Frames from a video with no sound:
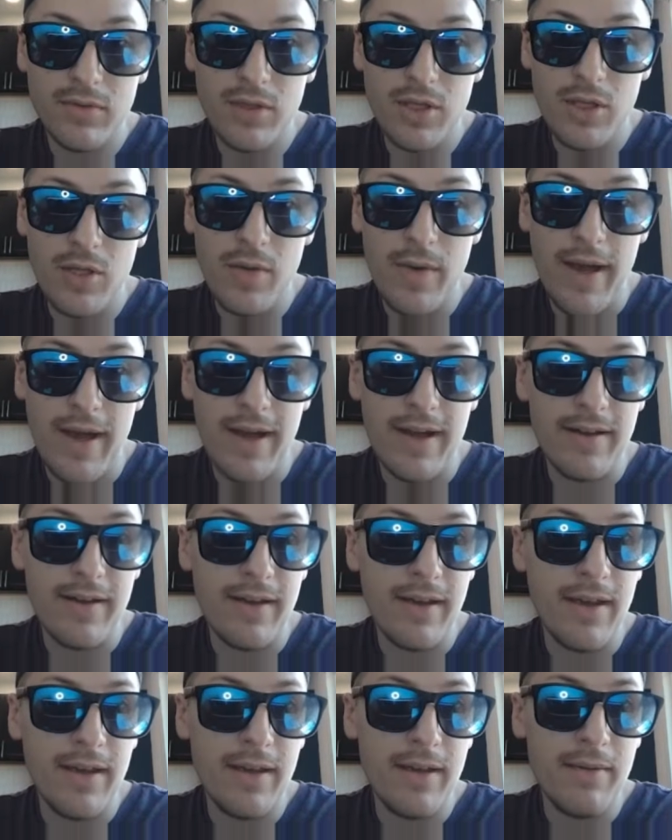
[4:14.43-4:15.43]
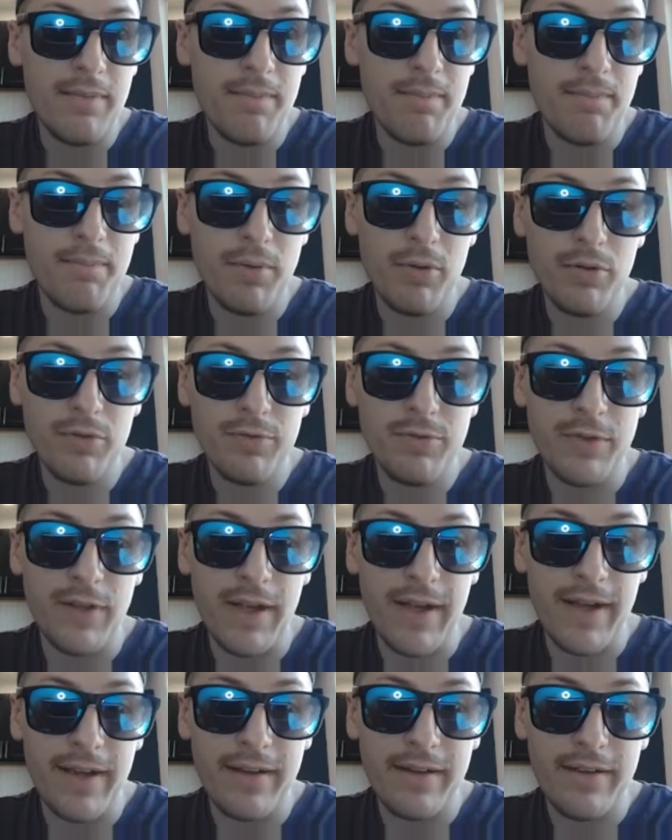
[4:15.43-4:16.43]
you had a bull
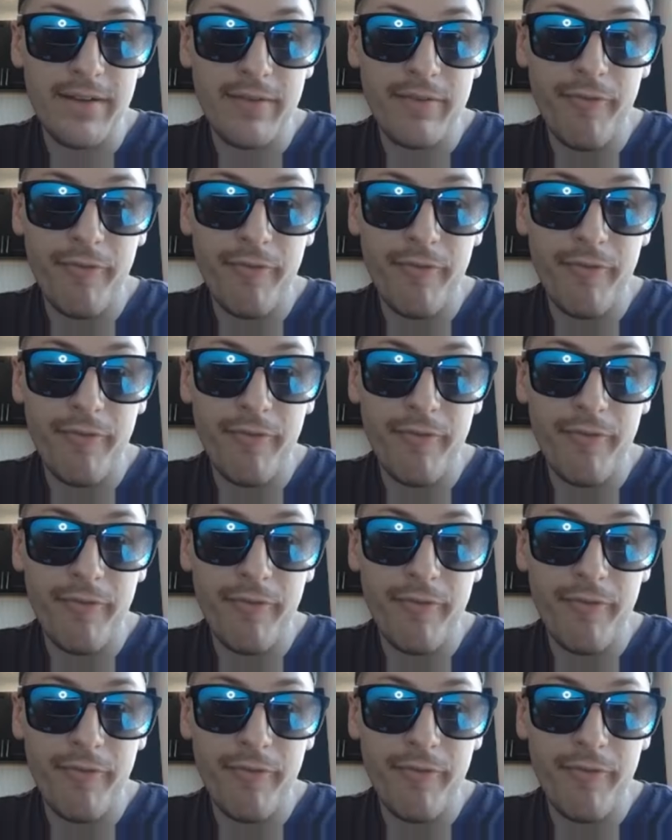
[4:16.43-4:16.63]
flag.